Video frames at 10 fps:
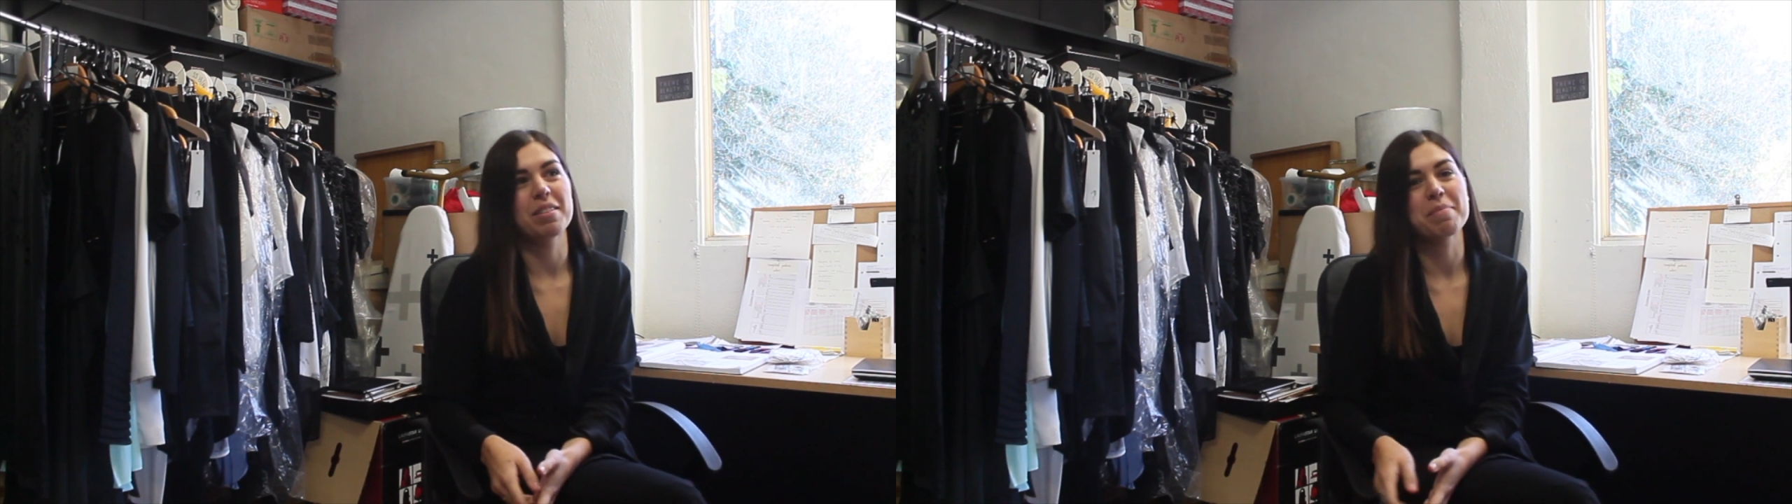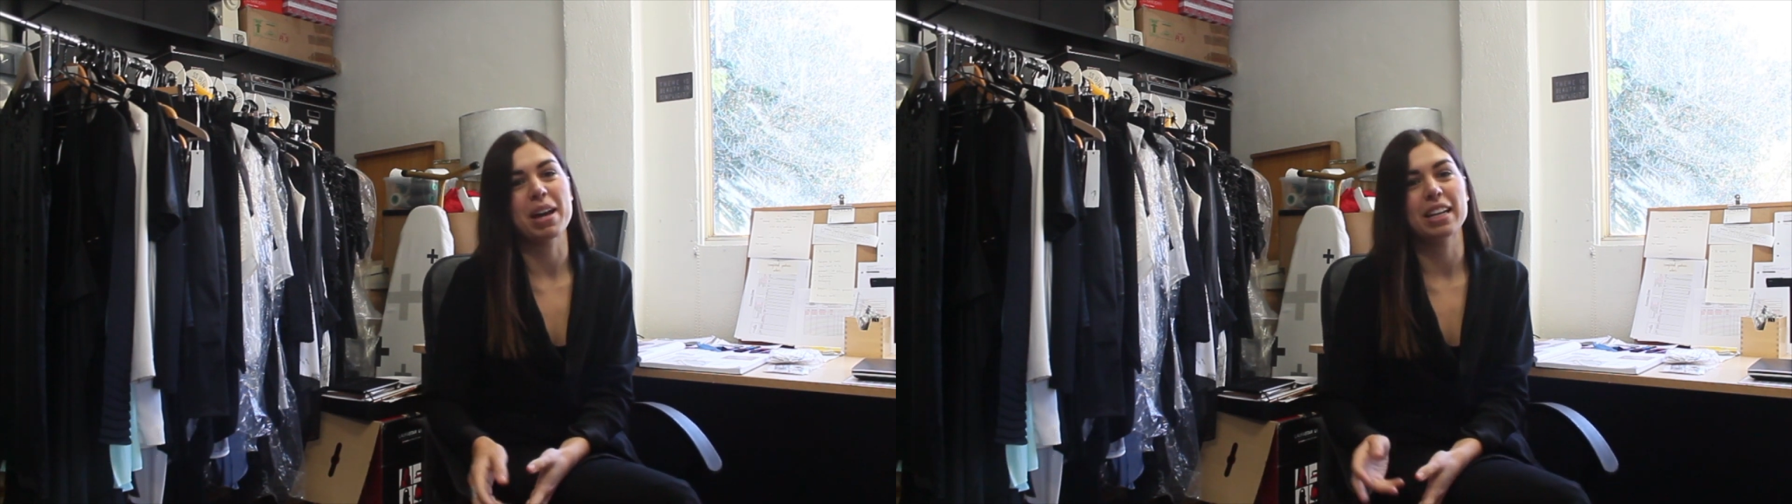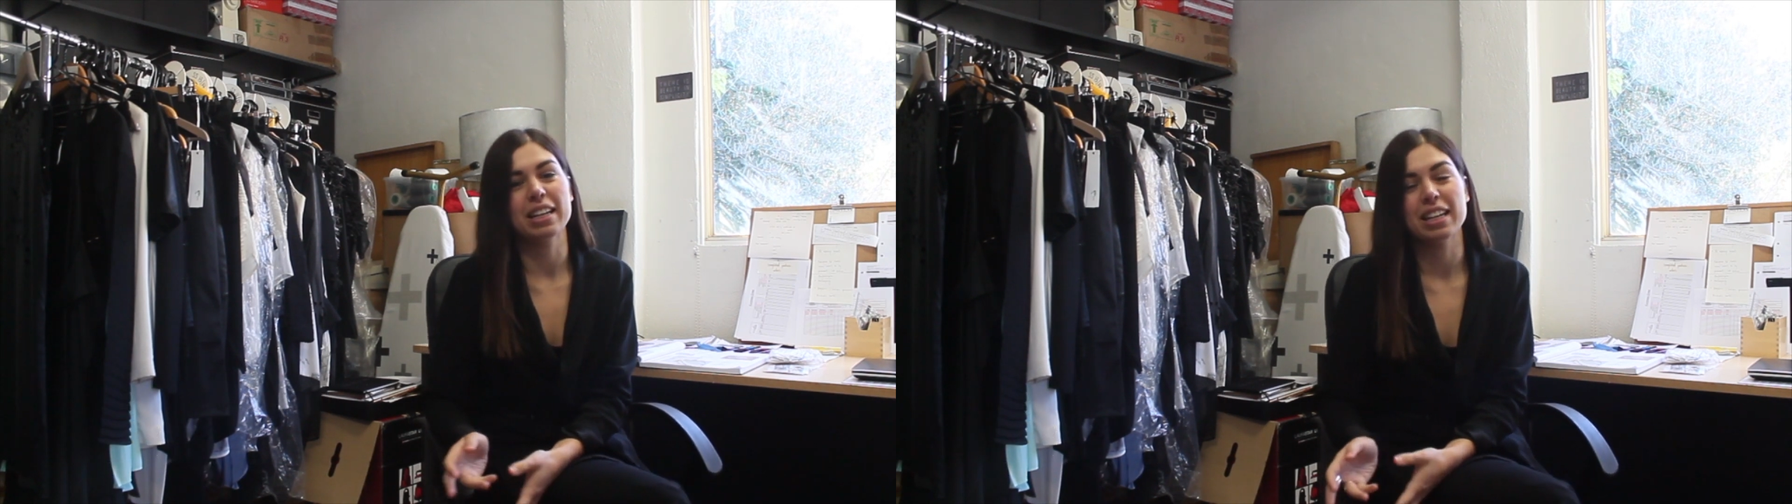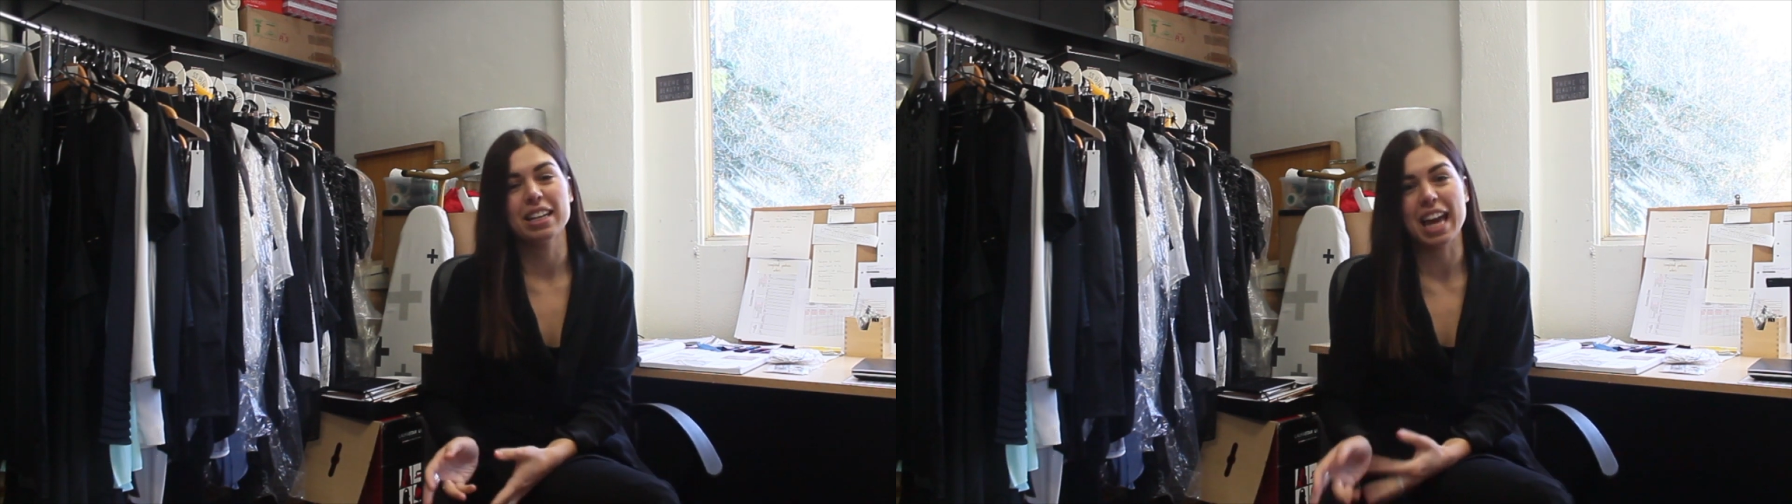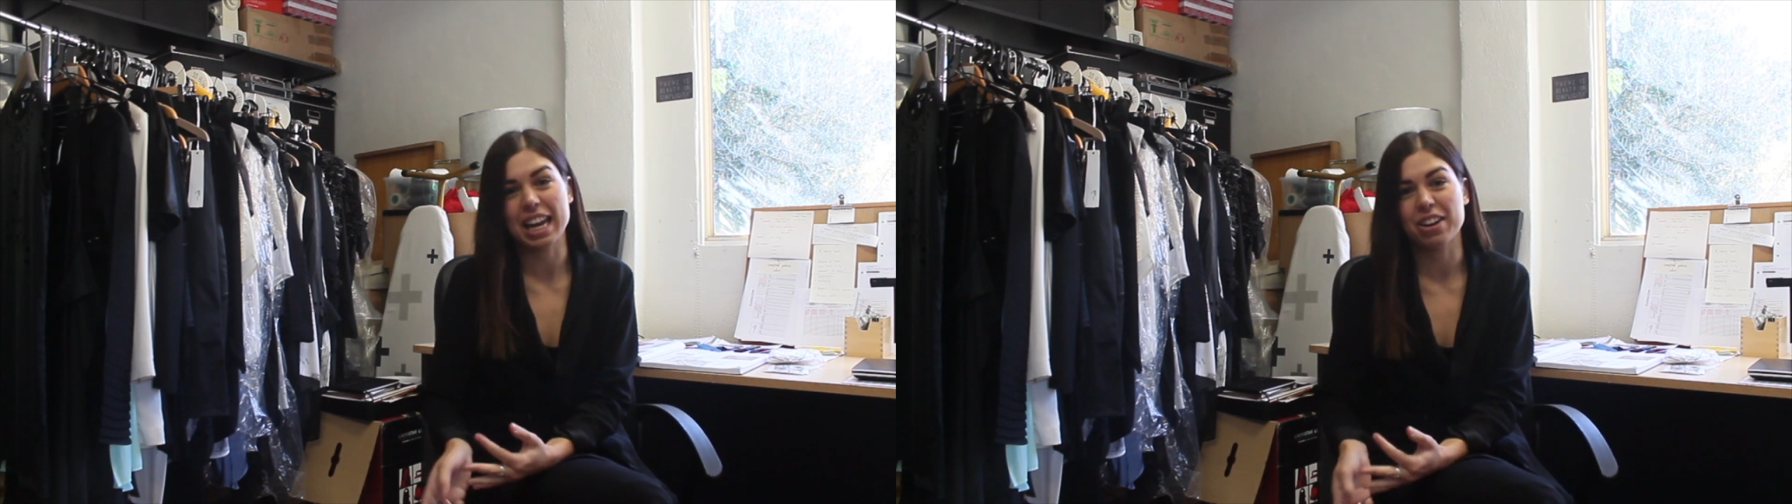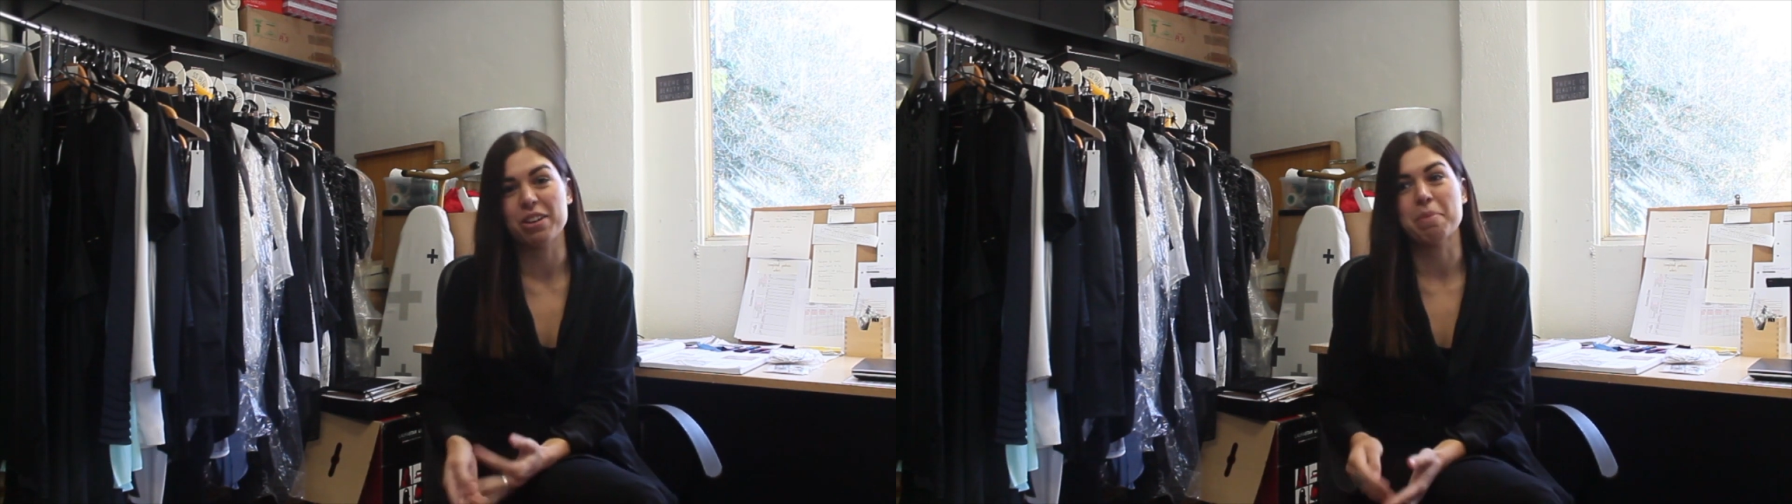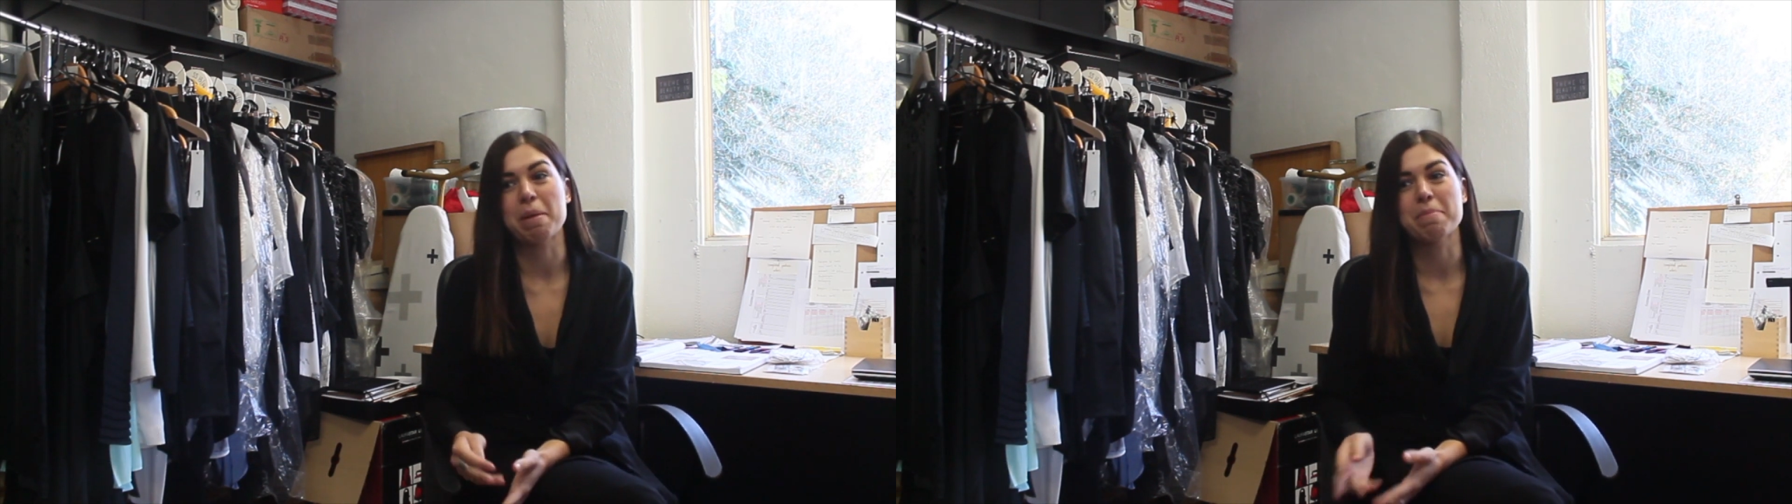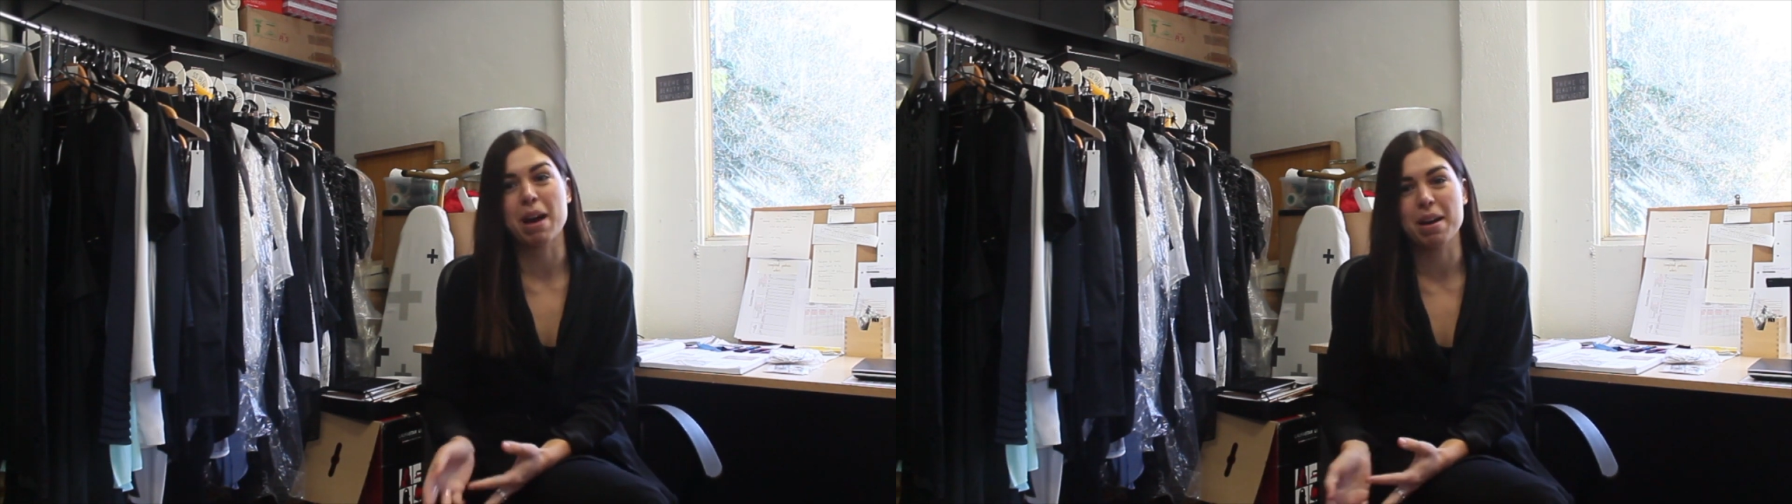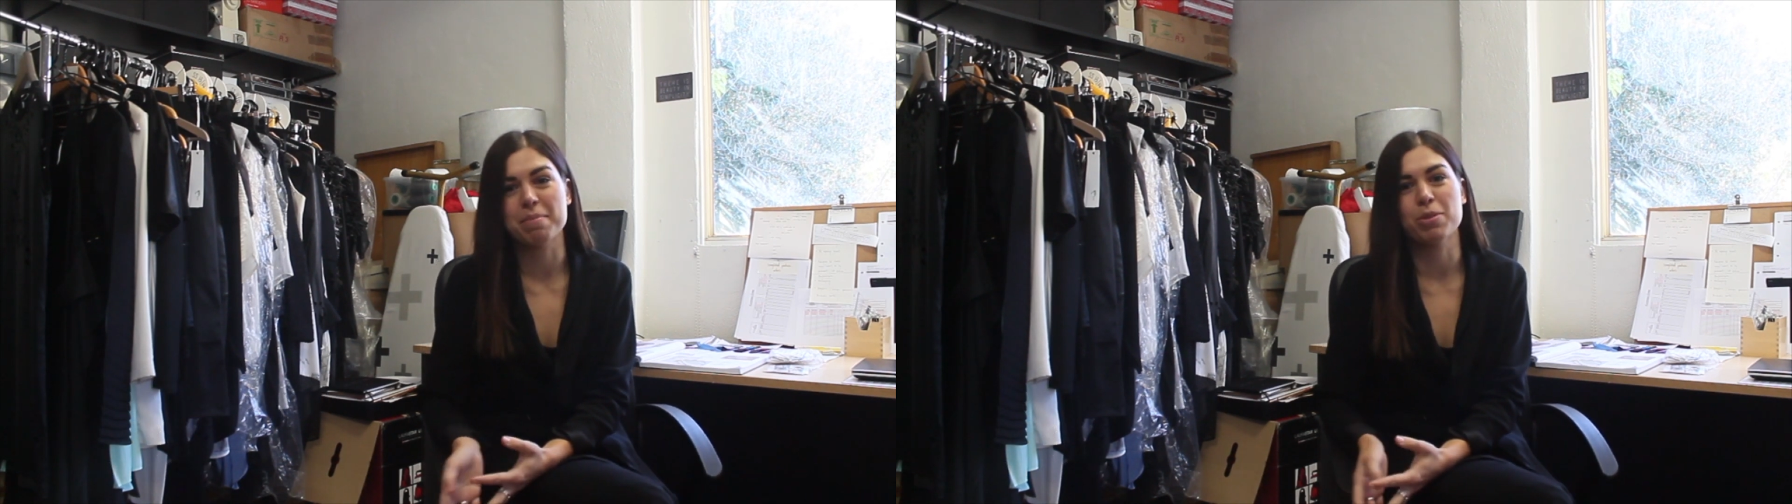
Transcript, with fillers: my nana and my mum